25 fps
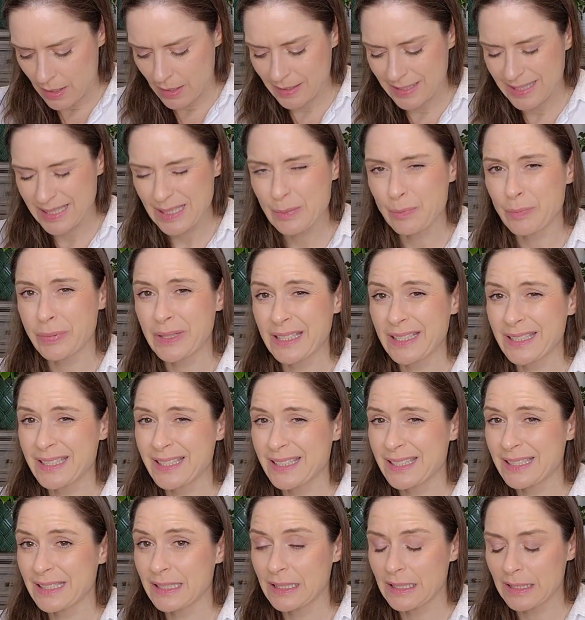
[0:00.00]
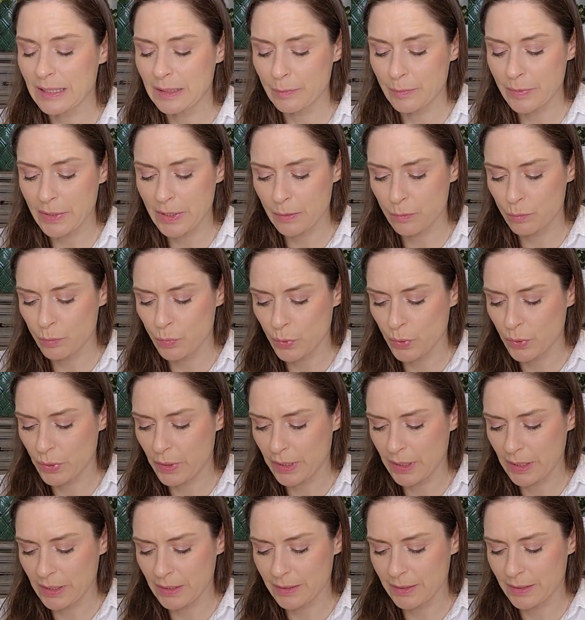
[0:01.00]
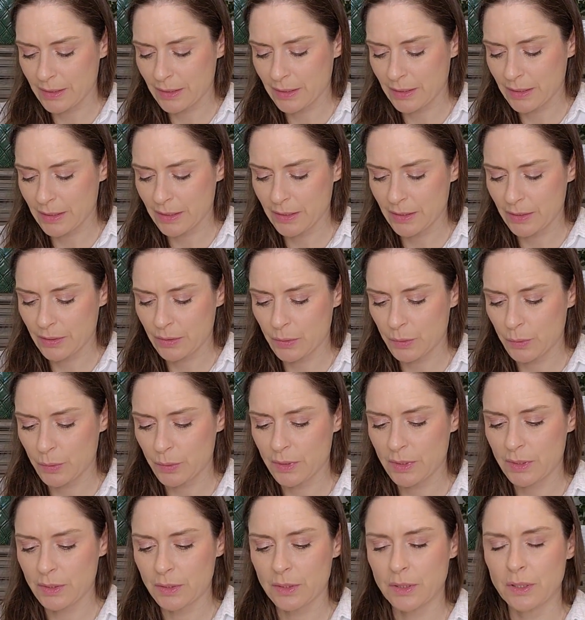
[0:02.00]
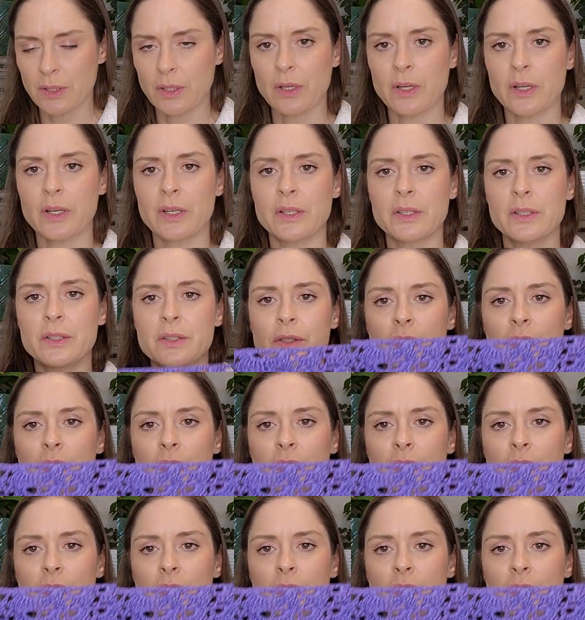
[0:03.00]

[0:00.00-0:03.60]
It splits a little bit more easily, so it's a little harder